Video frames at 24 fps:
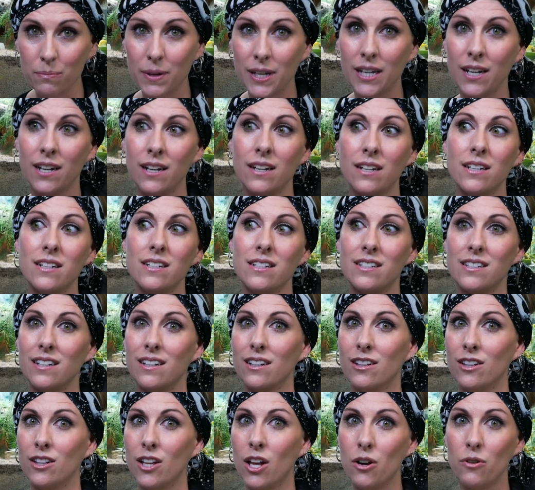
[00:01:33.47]
because
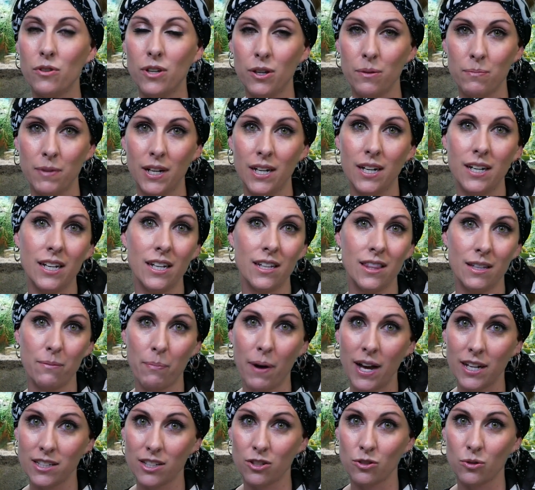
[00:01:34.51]
low humidity in the
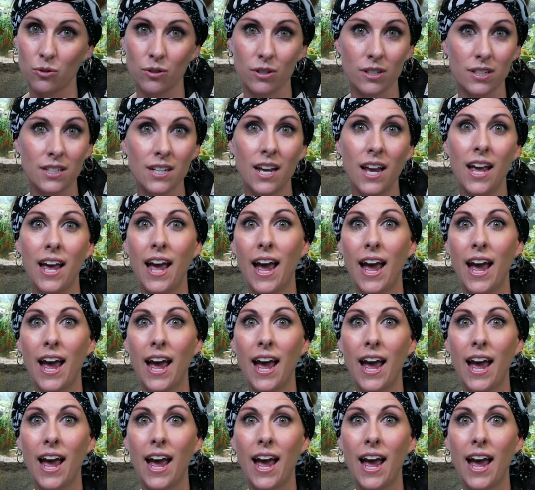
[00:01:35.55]
pet stores